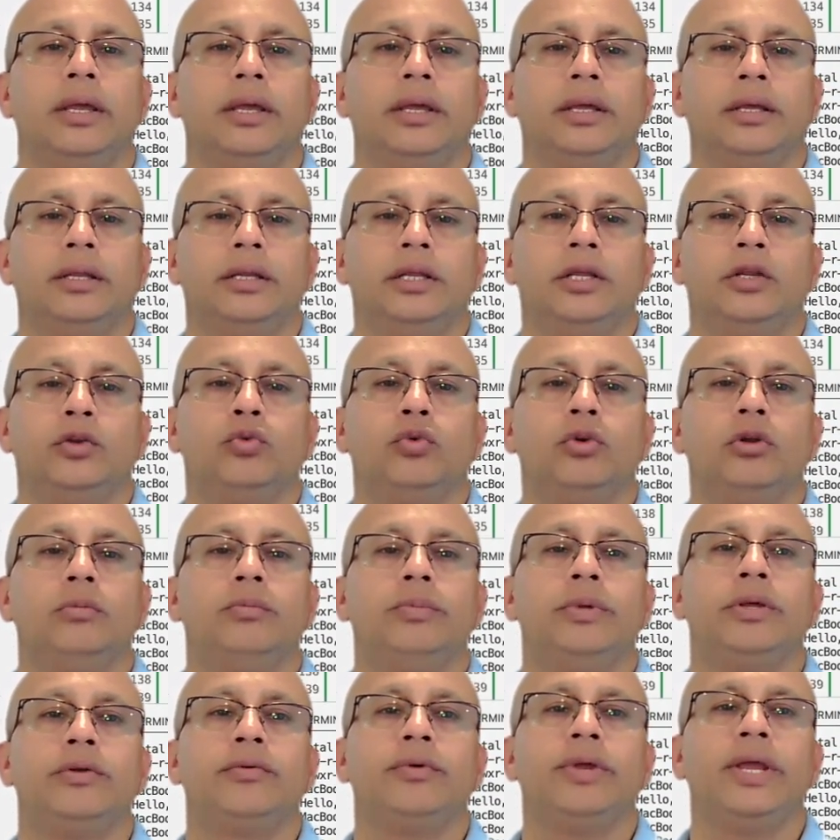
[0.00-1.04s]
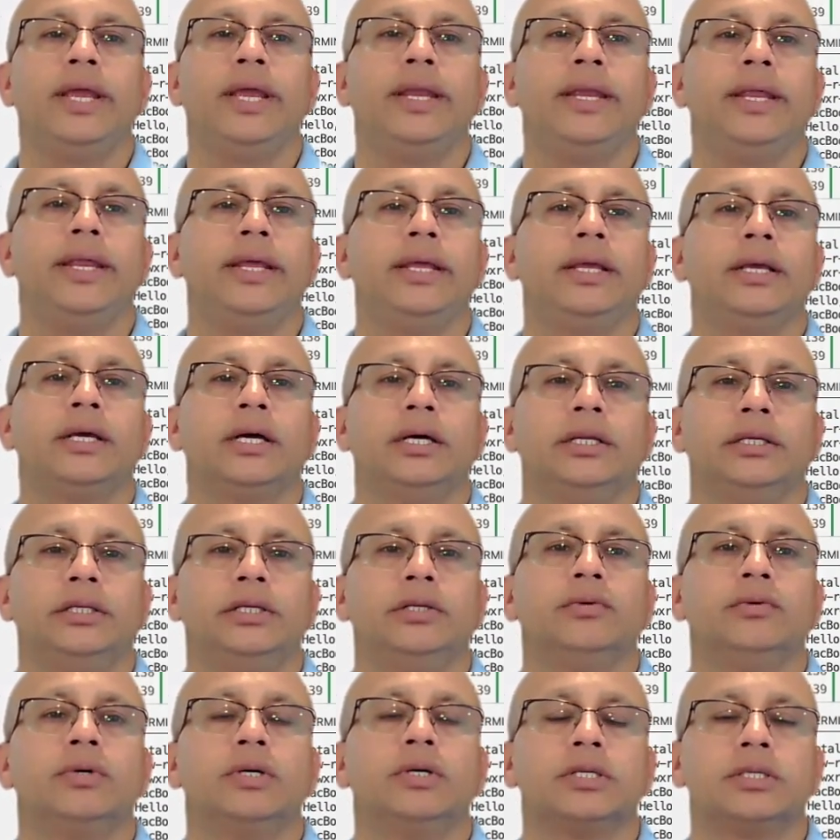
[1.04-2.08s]
And it will be reading
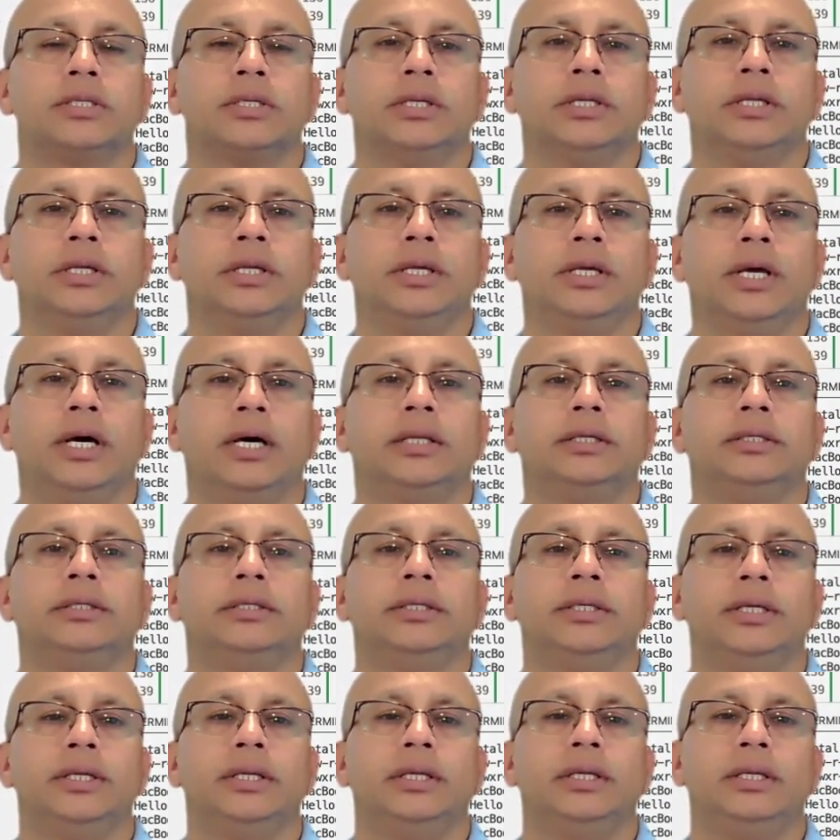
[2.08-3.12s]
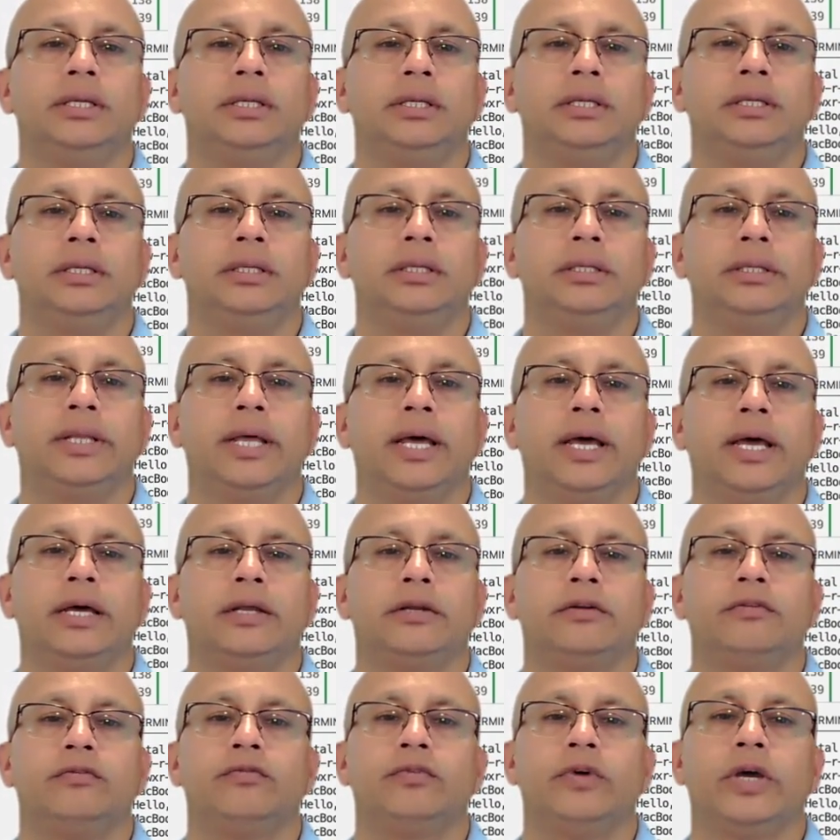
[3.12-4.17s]
continuously until
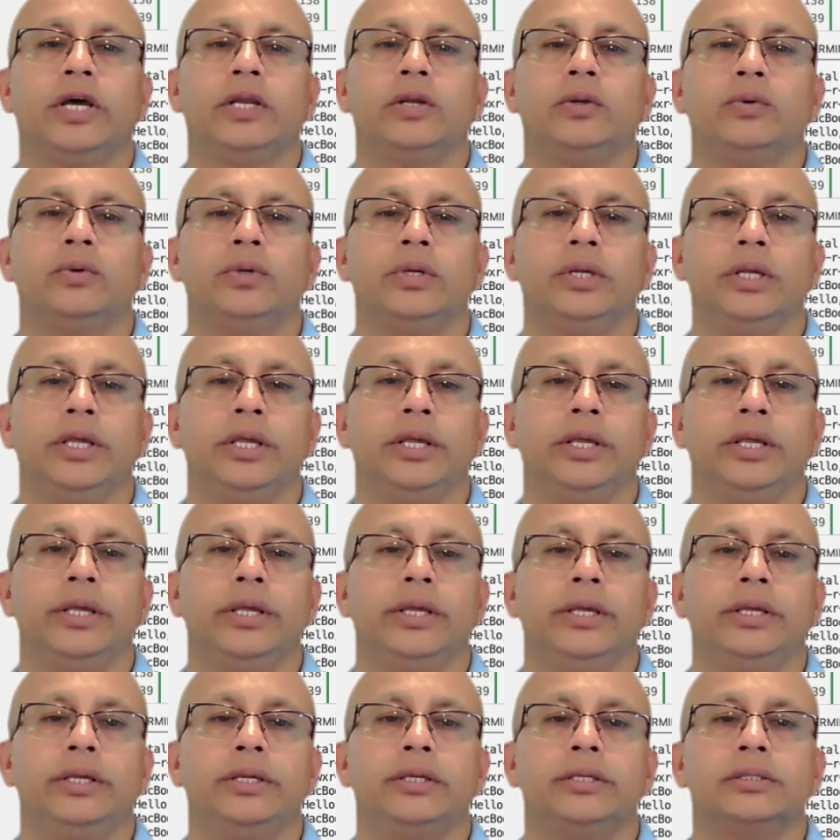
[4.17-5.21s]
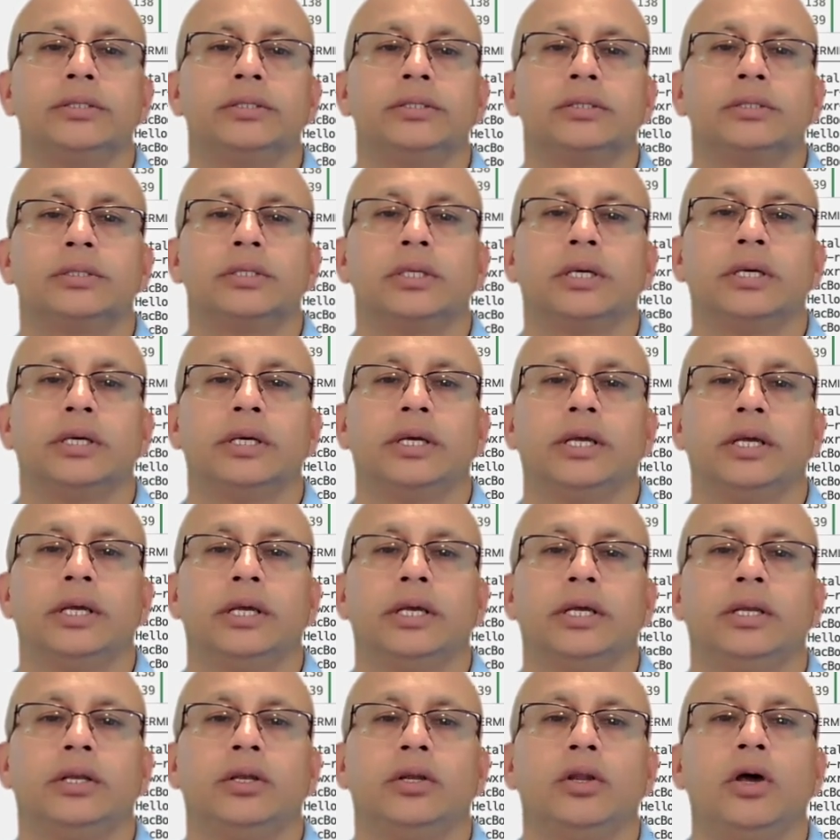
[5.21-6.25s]
that value is
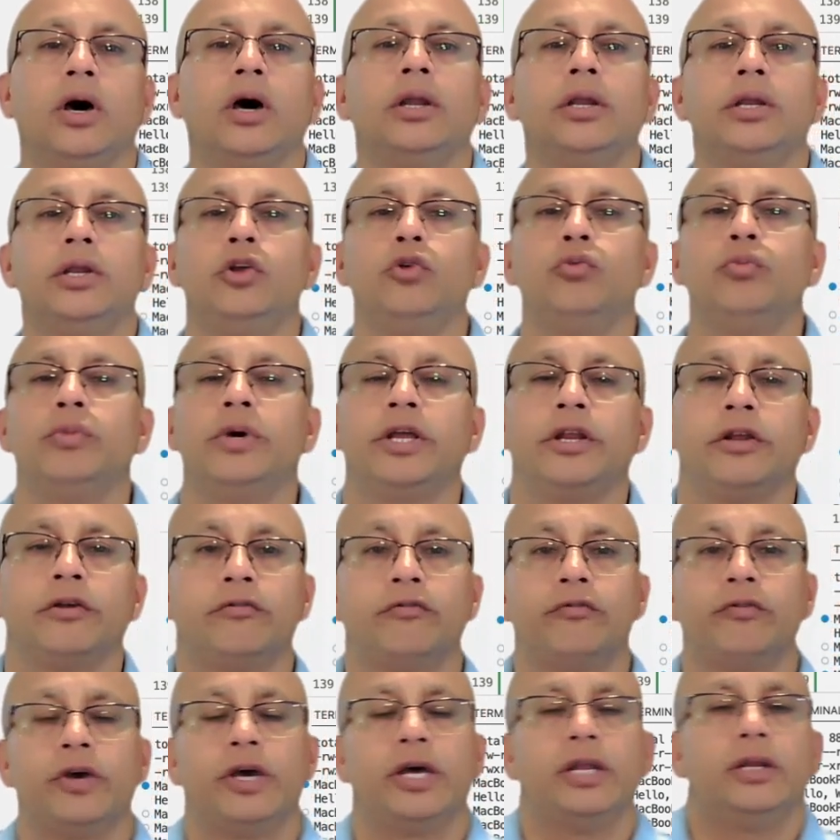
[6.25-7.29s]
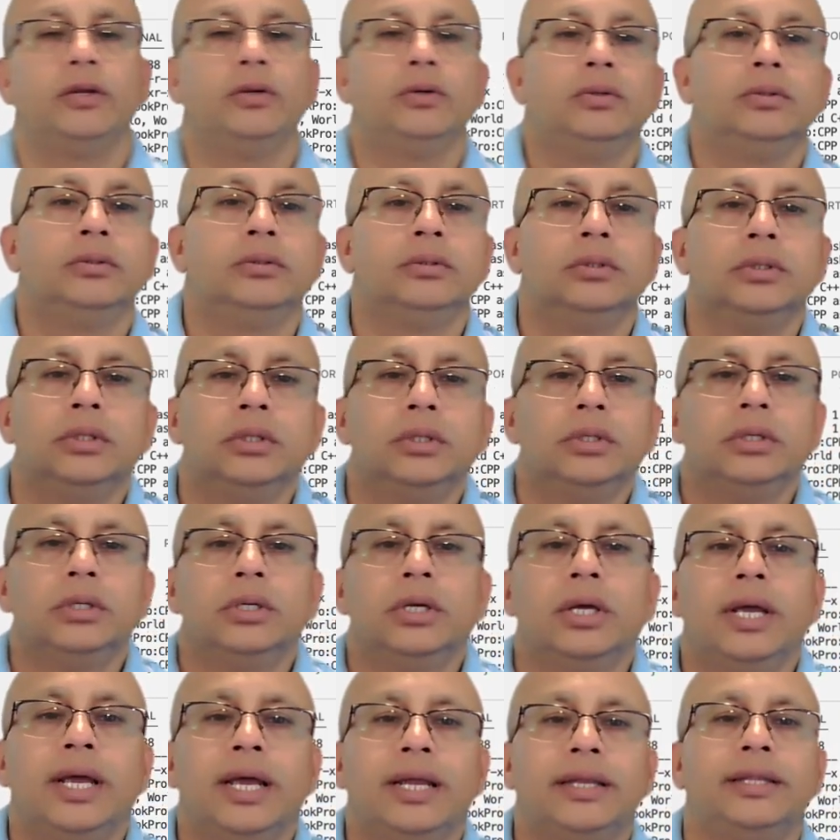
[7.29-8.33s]
a non-numeric value.
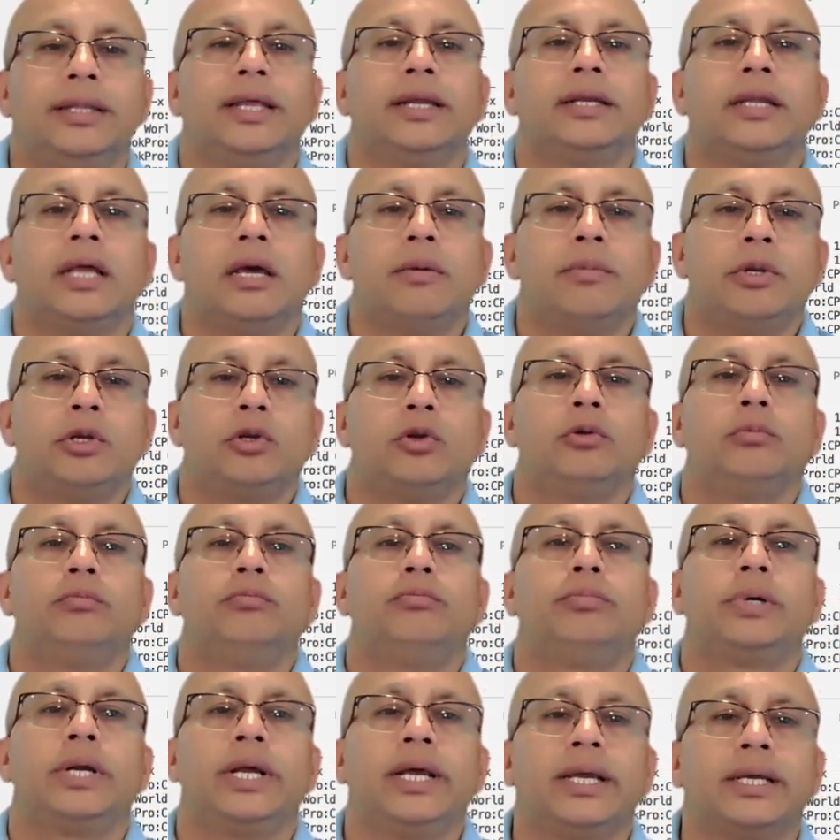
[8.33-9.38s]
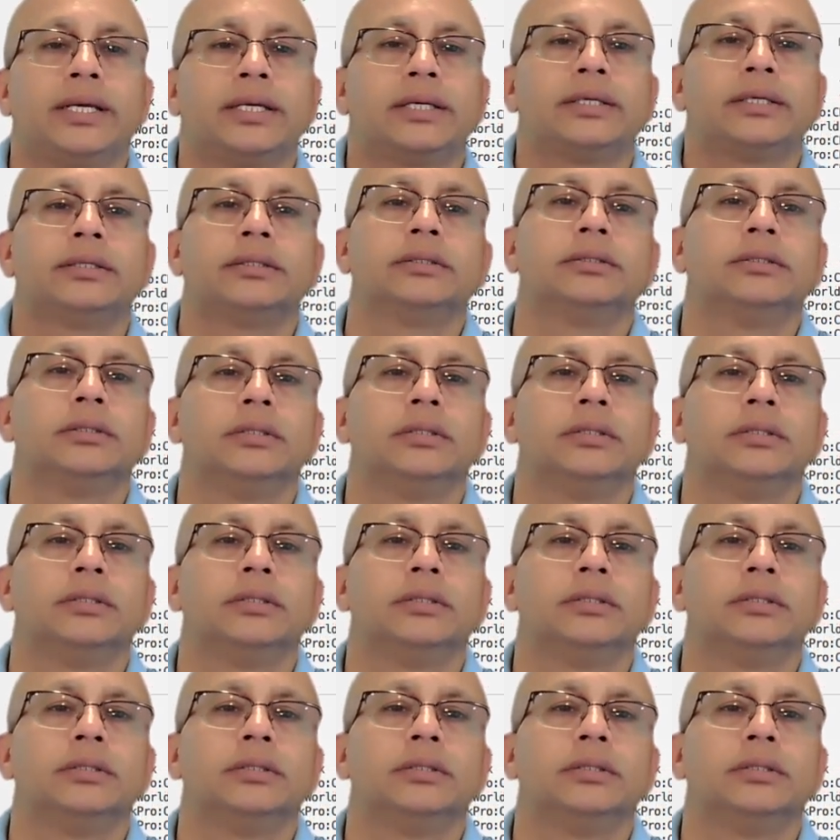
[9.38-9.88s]
At that time, it will break.